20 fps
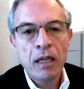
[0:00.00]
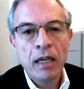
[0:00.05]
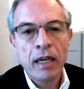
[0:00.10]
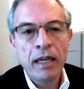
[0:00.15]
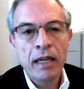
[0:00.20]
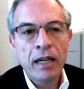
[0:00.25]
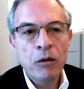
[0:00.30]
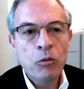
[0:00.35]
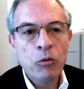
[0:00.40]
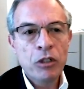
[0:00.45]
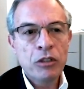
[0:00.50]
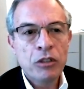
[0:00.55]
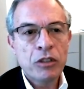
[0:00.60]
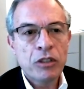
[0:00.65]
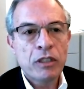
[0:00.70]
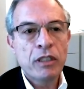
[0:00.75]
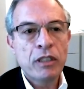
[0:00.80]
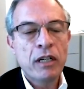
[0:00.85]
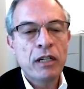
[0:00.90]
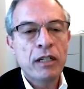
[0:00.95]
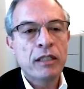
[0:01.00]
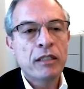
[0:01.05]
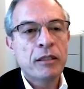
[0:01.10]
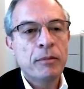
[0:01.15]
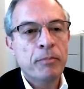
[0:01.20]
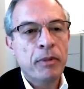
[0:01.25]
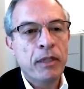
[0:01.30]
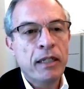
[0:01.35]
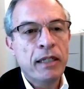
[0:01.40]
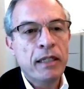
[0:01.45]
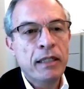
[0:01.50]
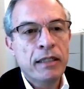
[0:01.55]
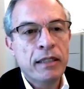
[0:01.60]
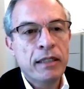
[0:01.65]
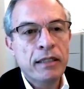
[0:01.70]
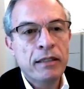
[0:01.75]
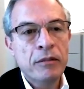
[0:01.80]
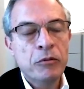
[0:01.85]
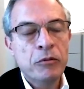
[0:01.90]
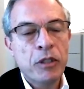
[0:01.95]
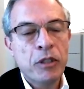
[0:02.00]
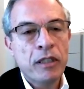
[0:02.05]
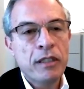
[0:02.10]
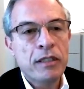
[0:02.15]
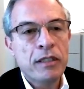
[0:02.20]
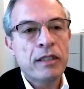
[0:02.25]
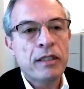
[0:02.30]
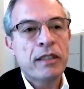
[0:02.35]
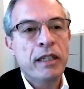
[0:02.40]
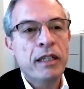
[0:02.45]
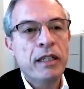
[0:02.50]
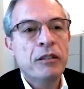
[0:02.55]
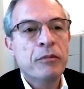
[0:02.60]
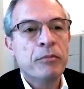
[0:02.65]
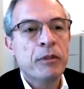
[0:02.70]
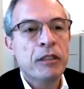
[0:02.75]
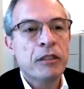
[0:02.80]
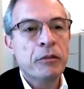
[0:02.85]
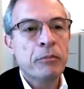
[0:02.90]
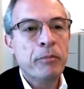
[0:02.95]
And I want to start with this statement: